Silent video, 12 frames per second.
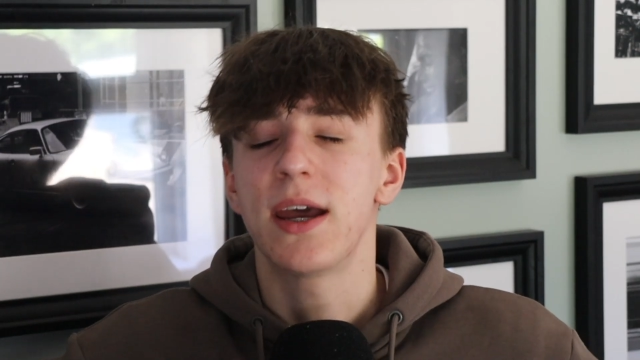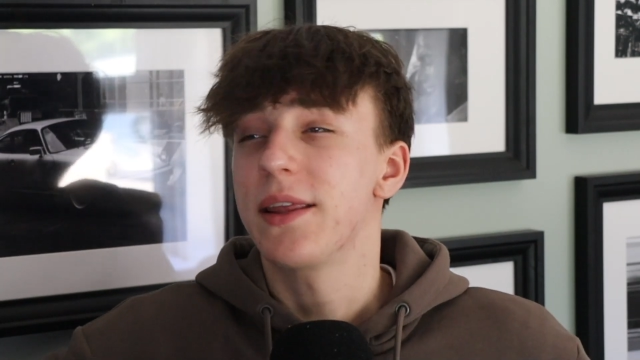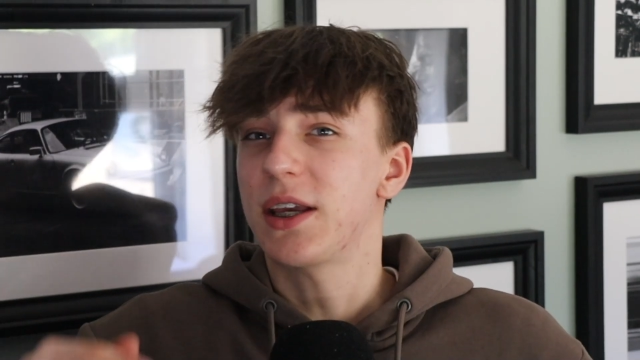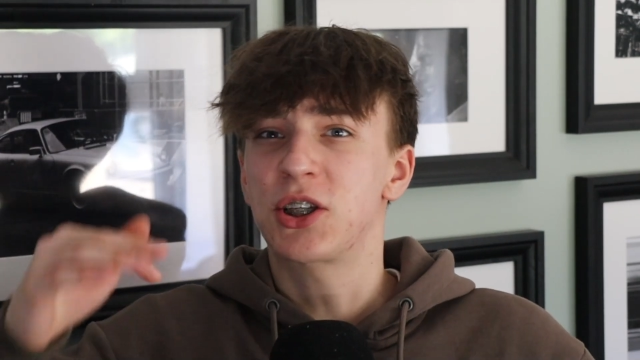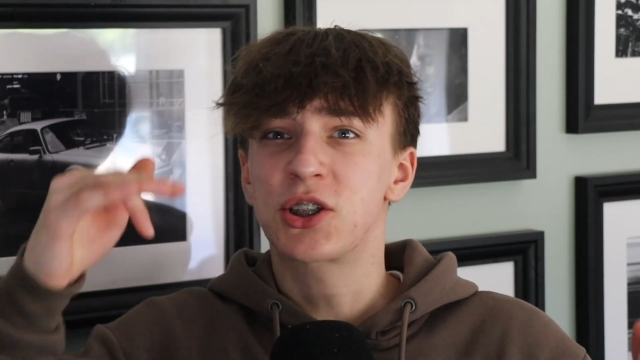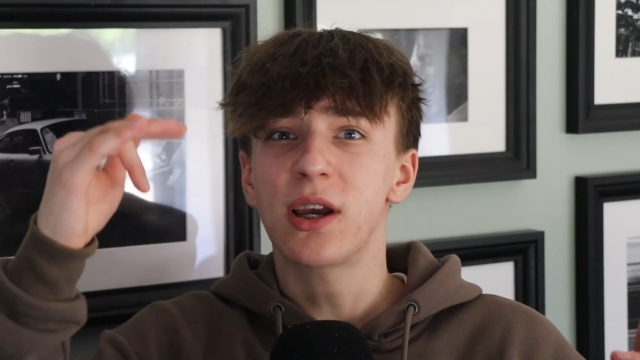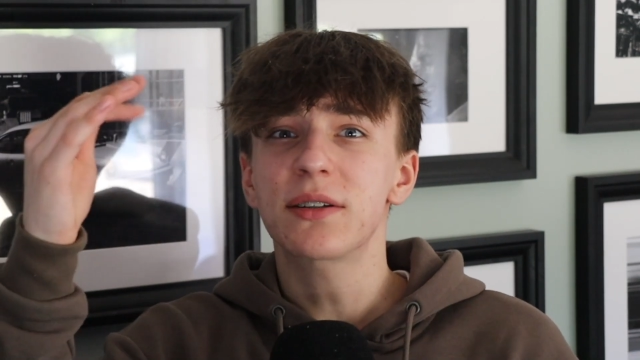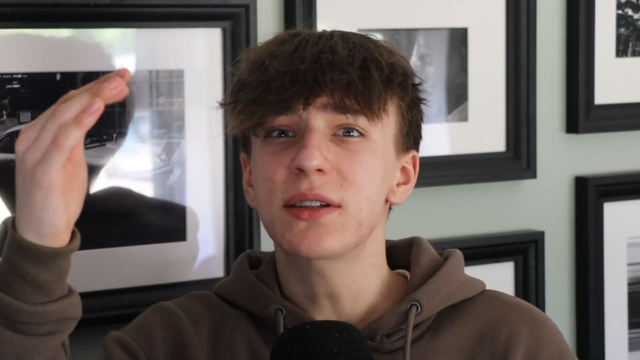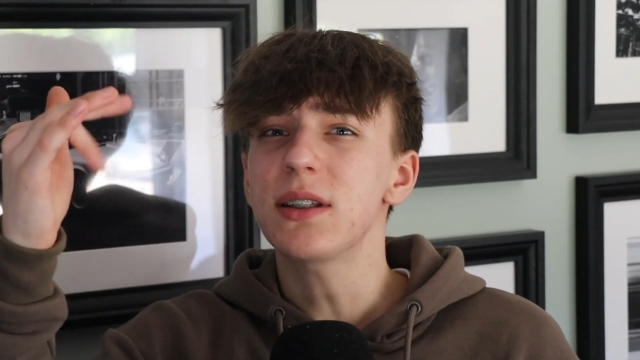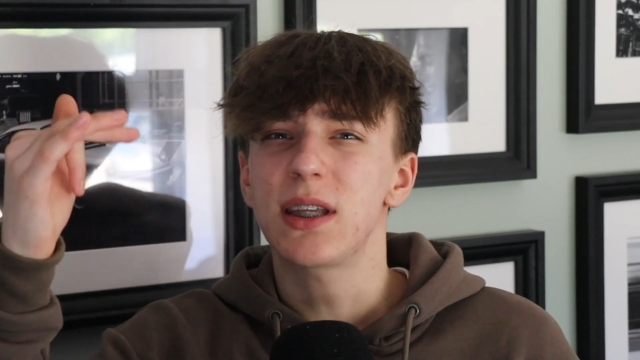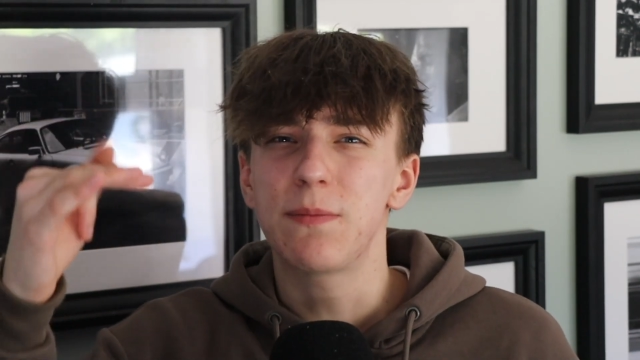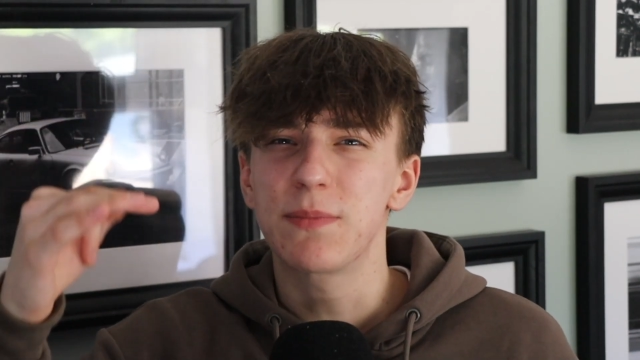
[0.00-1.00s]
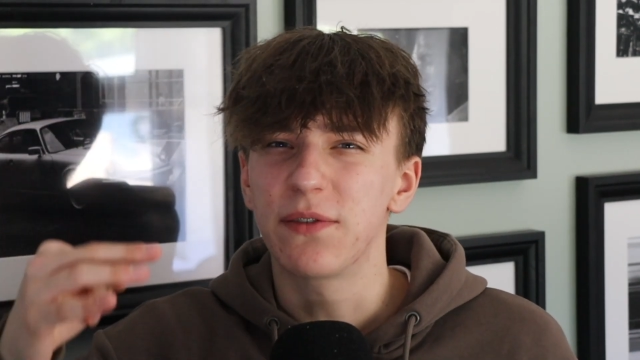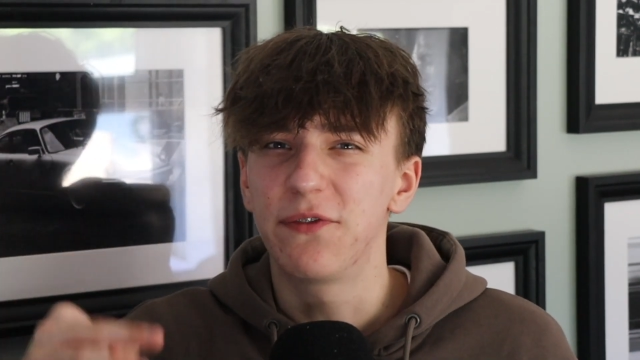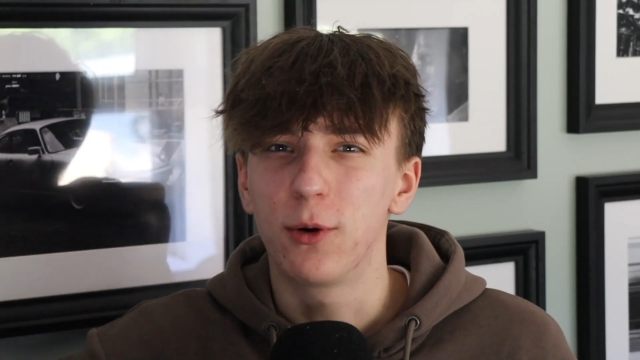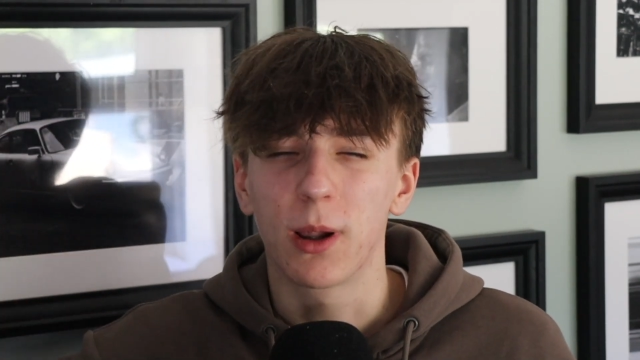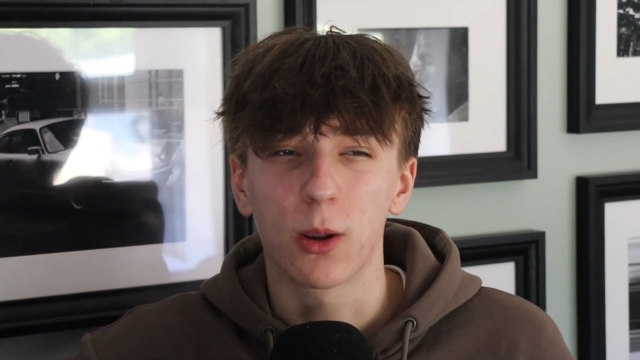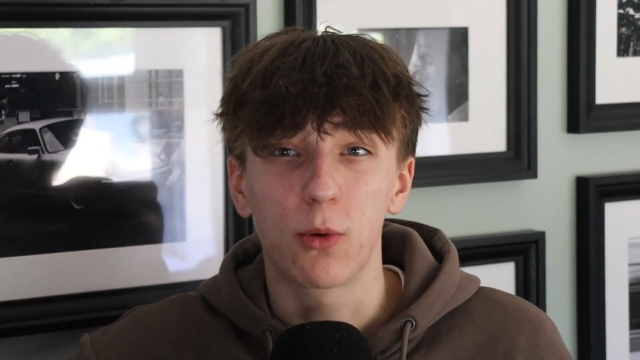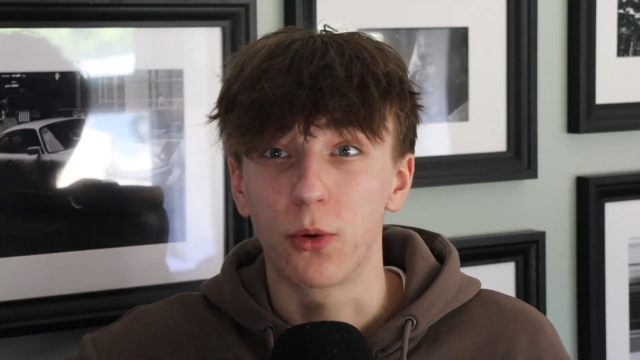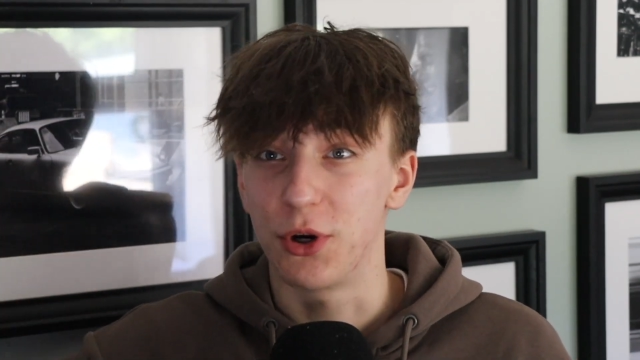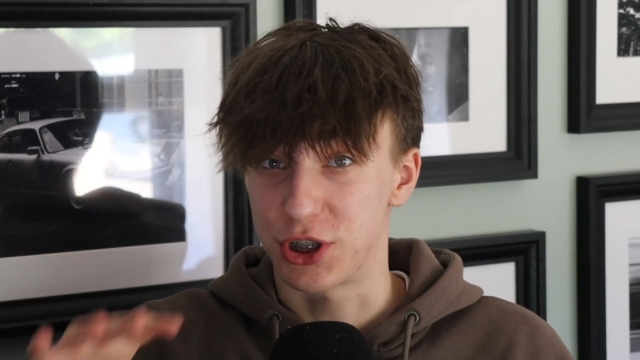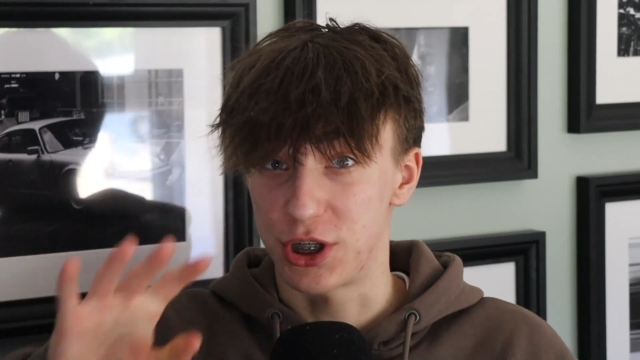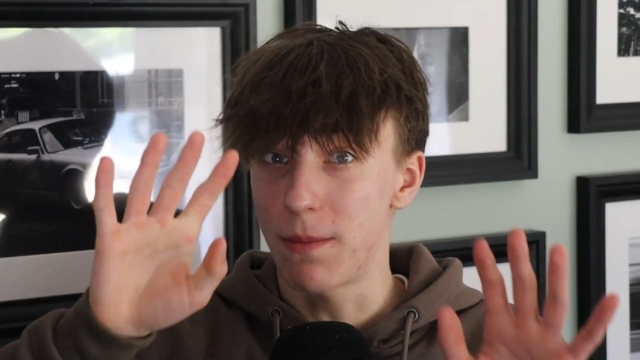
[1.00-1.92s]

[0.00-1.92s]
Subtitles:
There's certain teams in Formula 1 which,